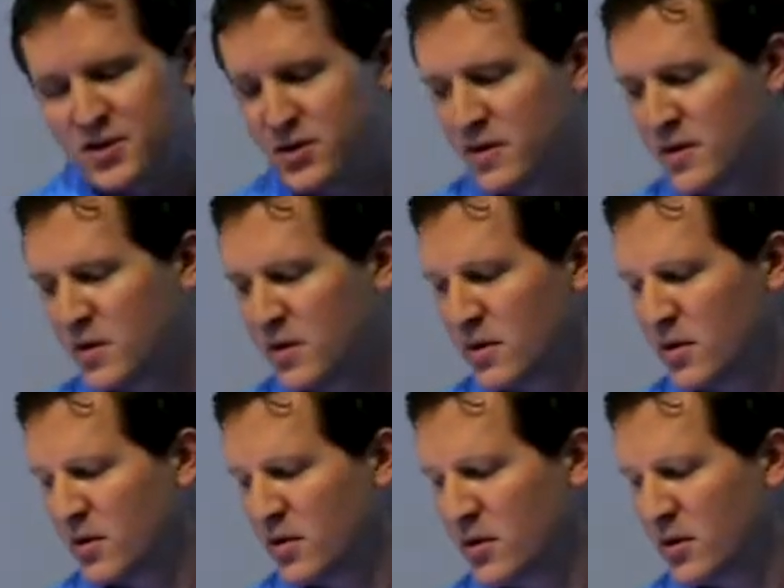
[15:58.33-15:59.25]
Who,
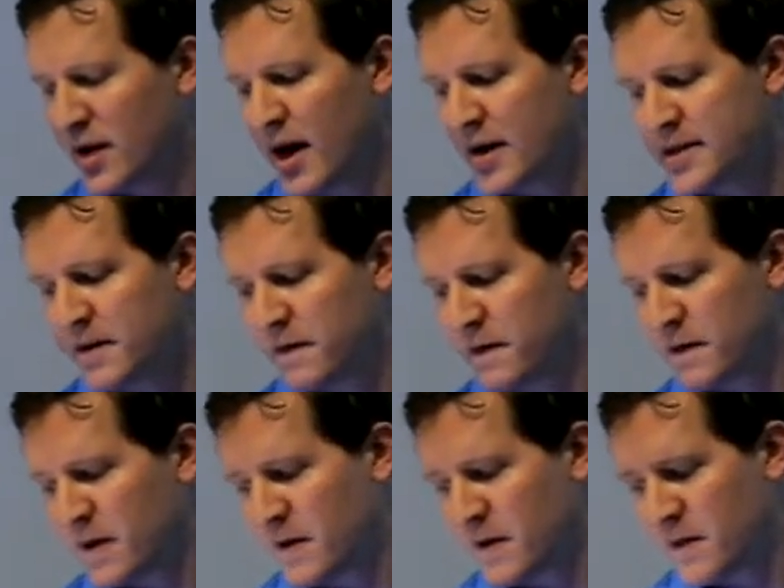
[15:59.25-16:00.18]
who, who cares if,
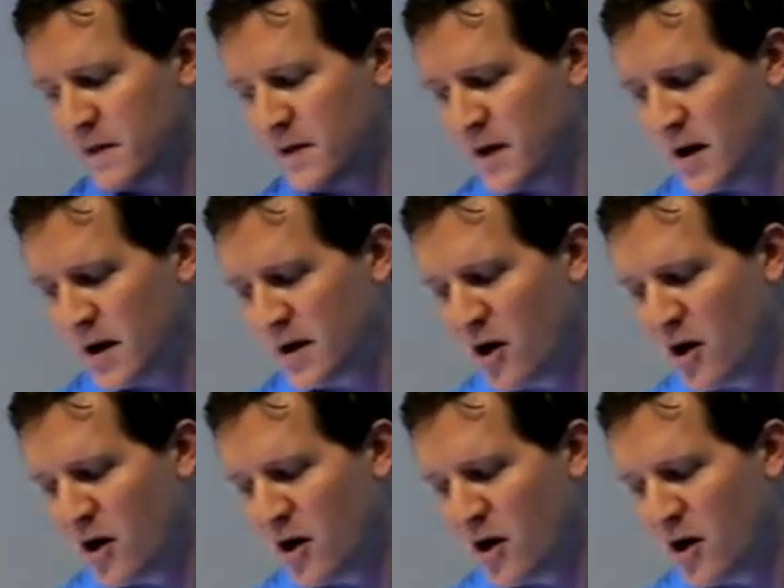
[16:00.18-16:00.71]
if they